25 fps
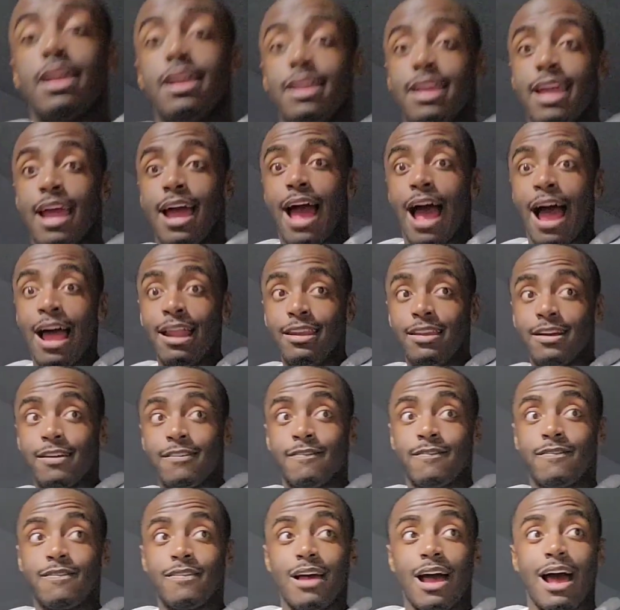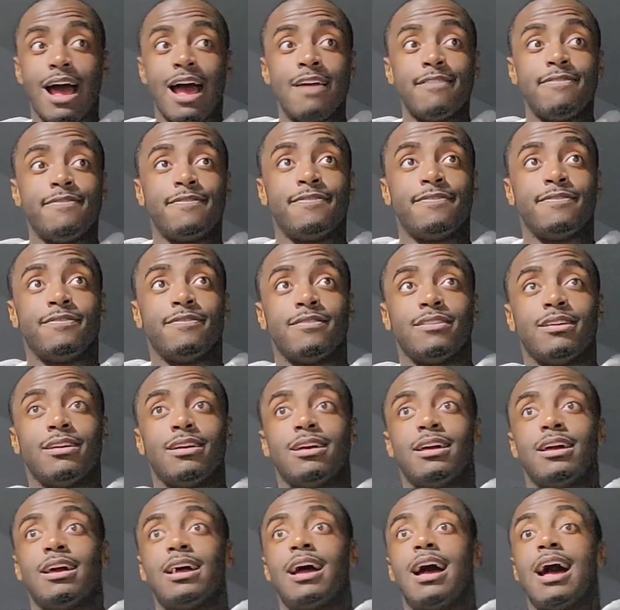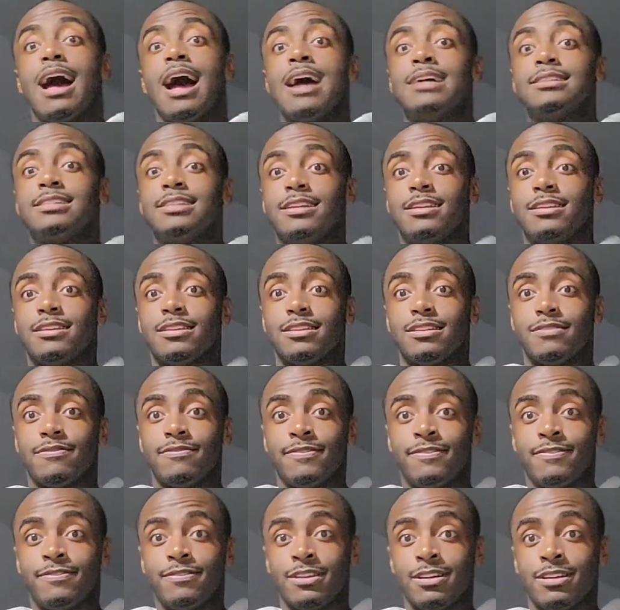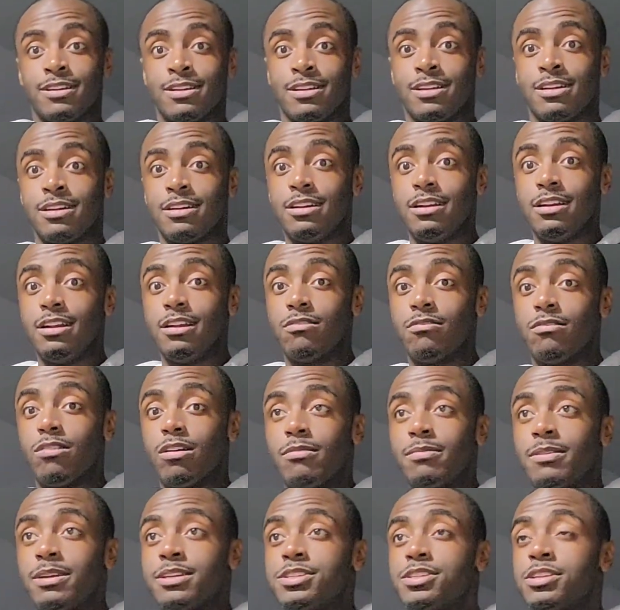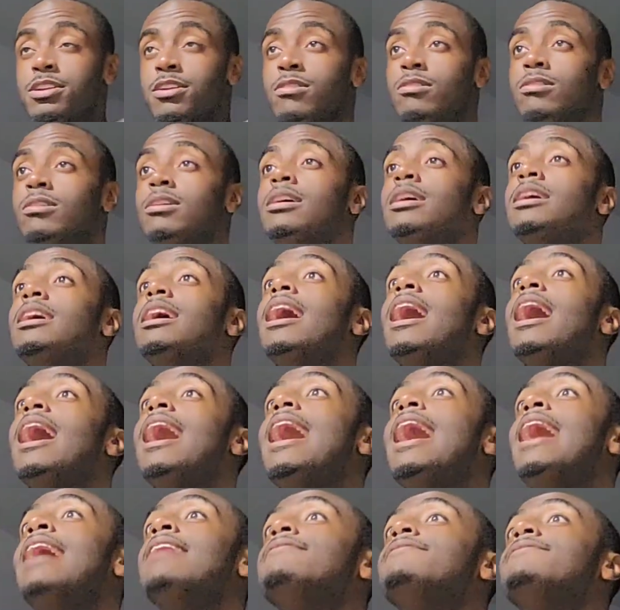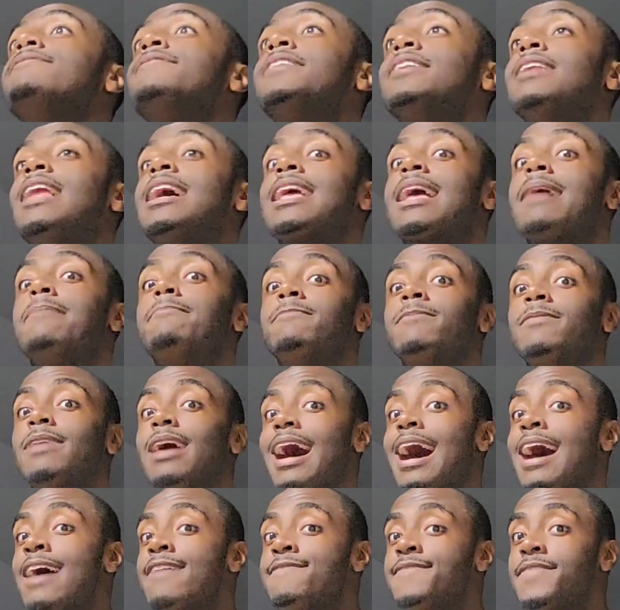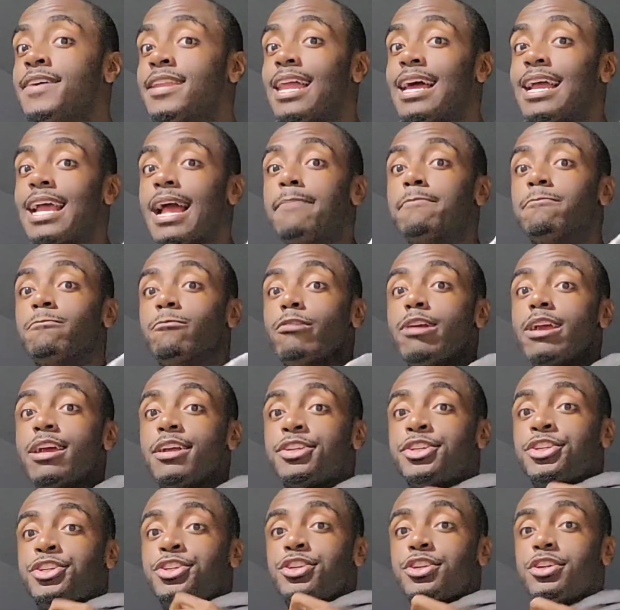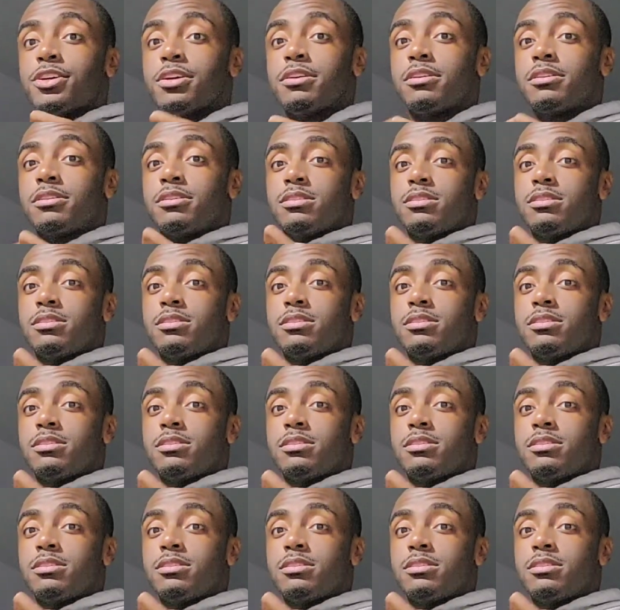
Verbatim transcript: Yeah, yeah, I look, I actually look good in the robe. Cause you know, I feel like I'm, I feel like I'm rich.